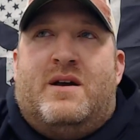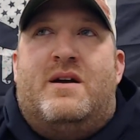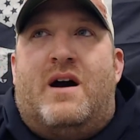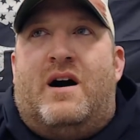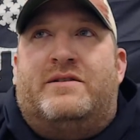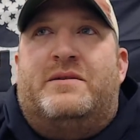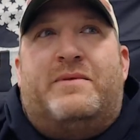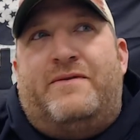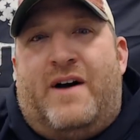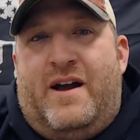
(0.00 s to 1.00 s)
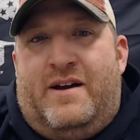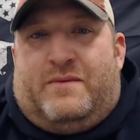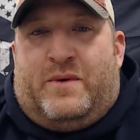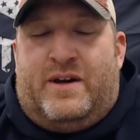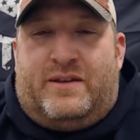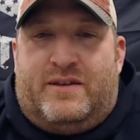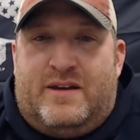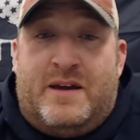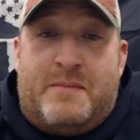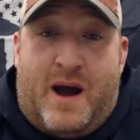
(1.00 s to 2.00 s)
I'll simplify it with,
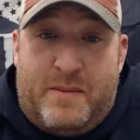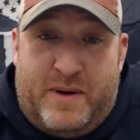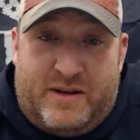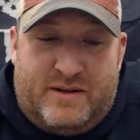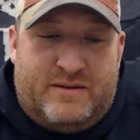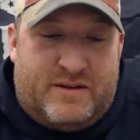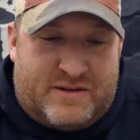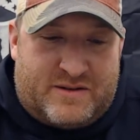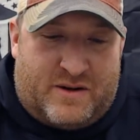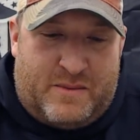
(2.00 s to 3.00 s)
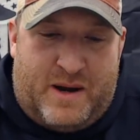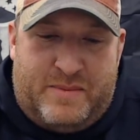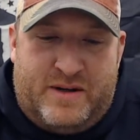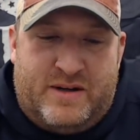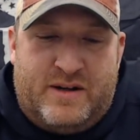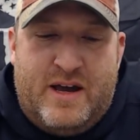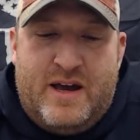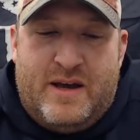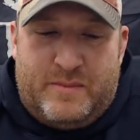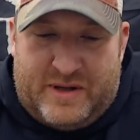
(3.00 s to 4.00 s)
in my opinion, this is all my opinion,
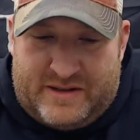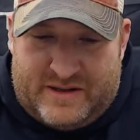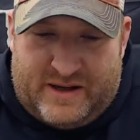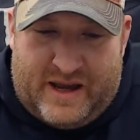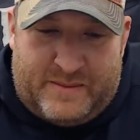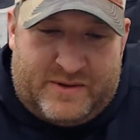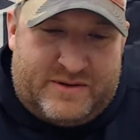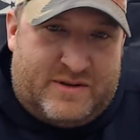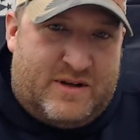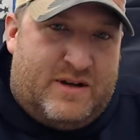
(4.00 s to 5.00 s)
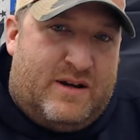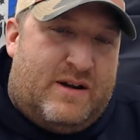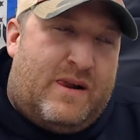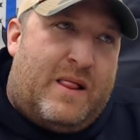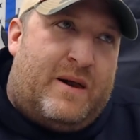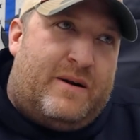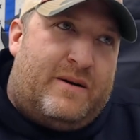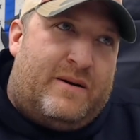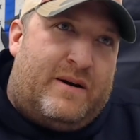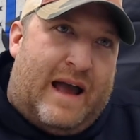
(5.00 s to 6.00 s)
PC gamers
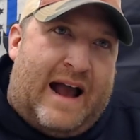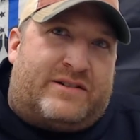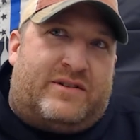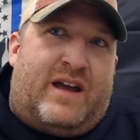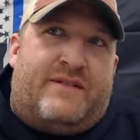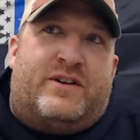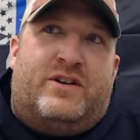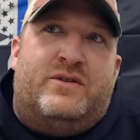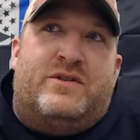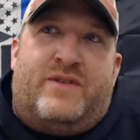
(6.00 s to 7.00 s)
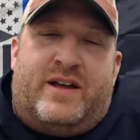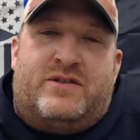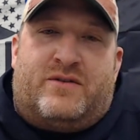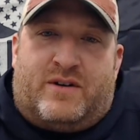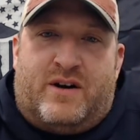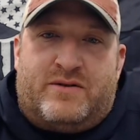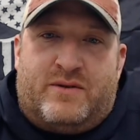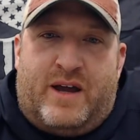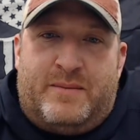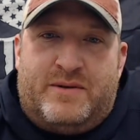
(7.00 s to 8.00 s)
actually have a huge advantage over
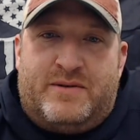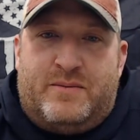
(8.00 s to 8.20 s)
console gamers.